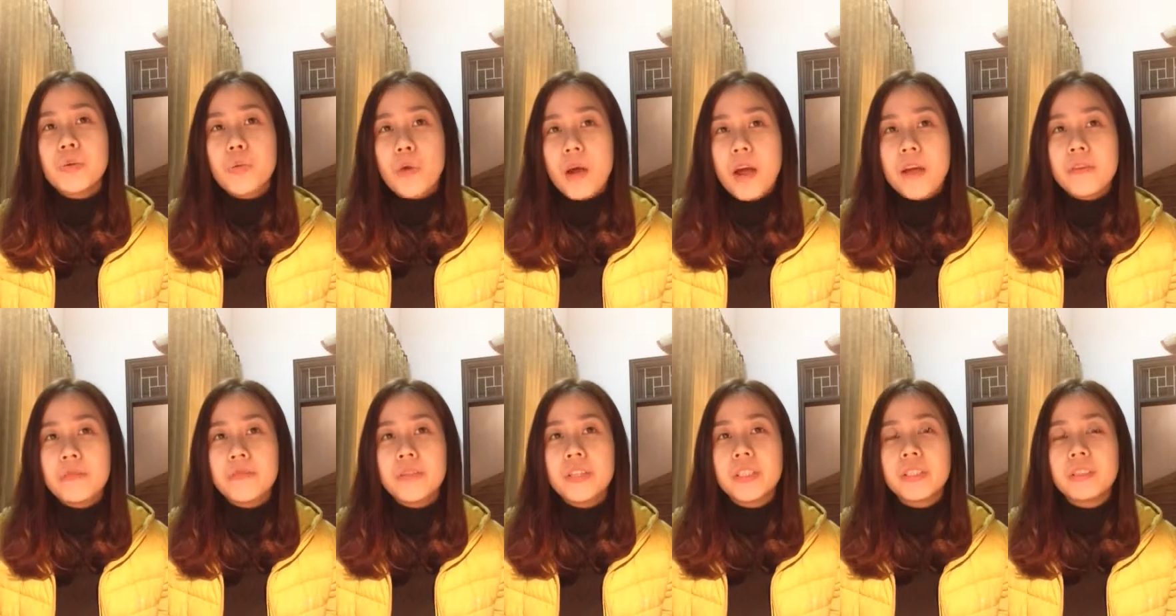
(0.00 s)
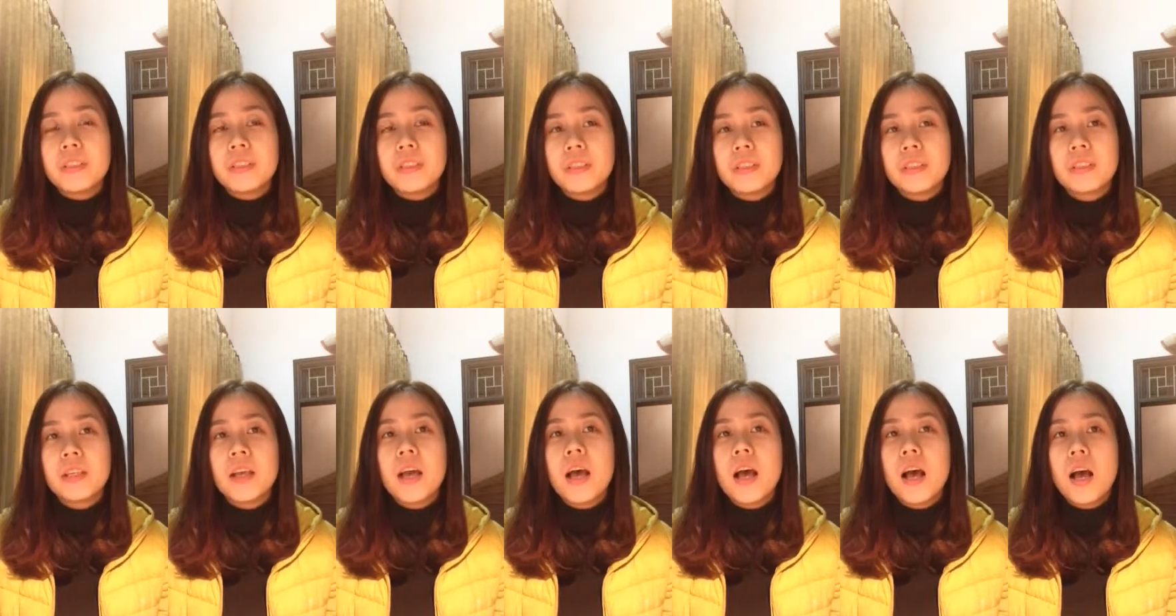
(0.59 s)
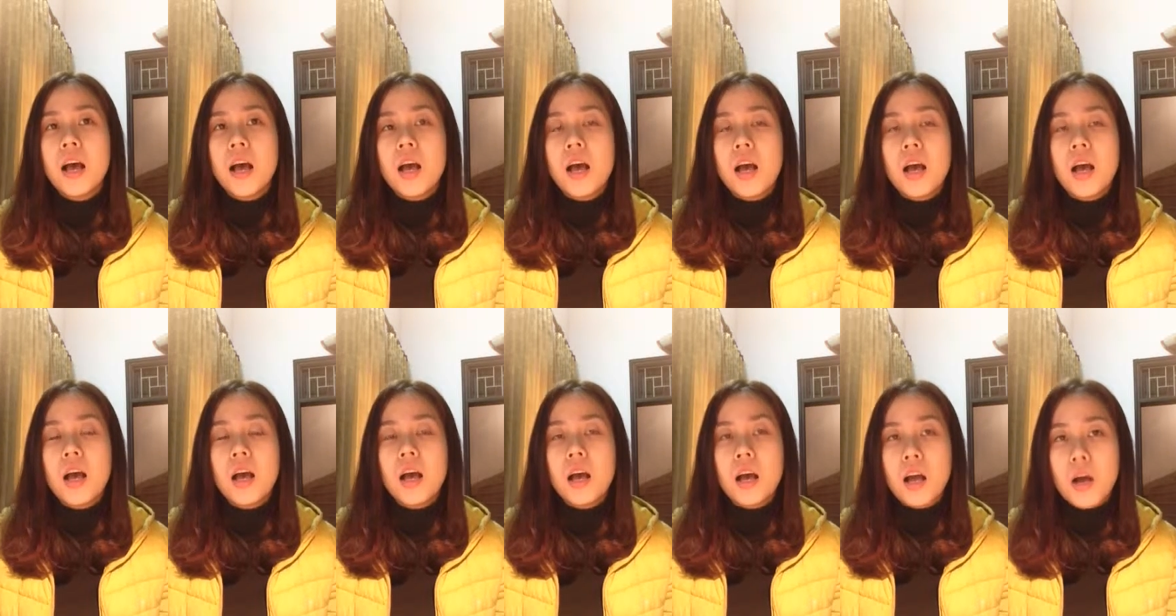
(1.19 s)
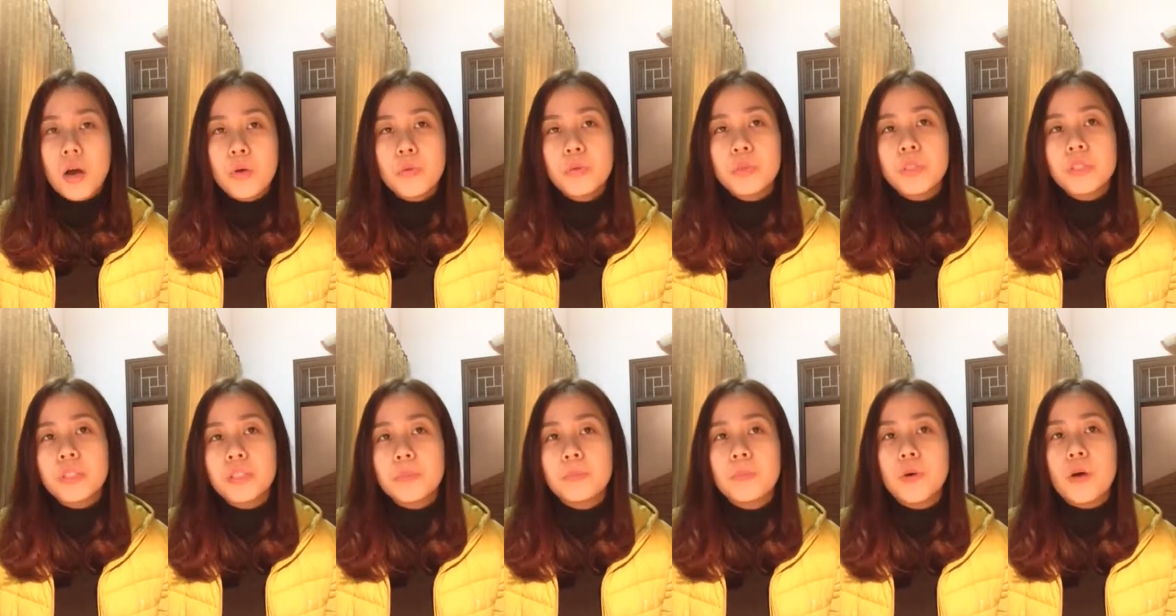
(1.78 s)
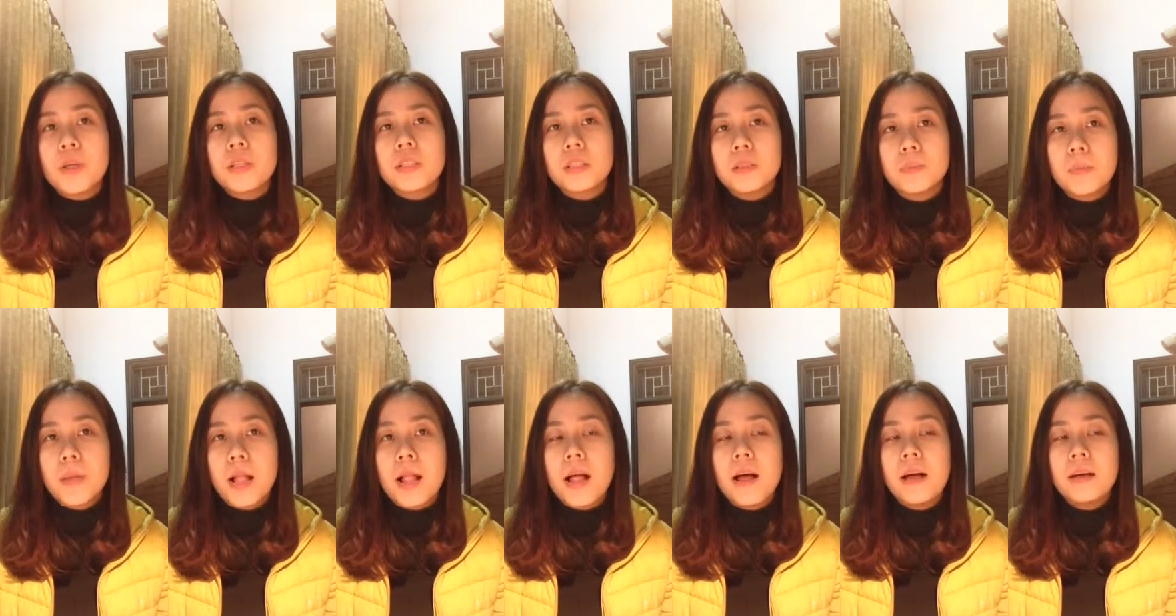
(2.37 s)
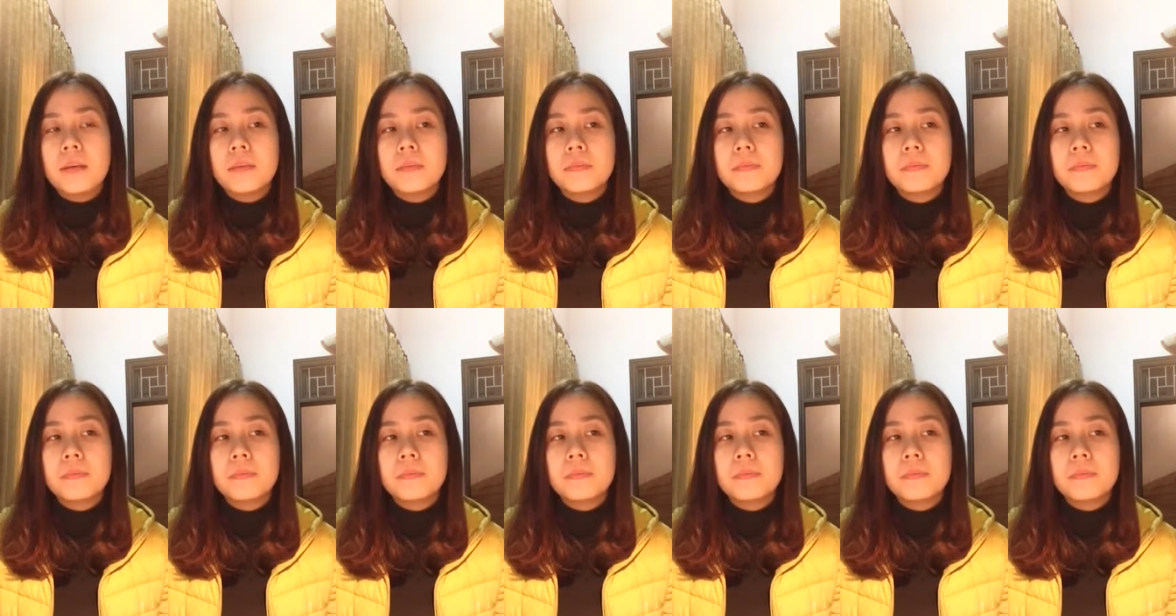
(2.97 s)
I arrived in Guatemala.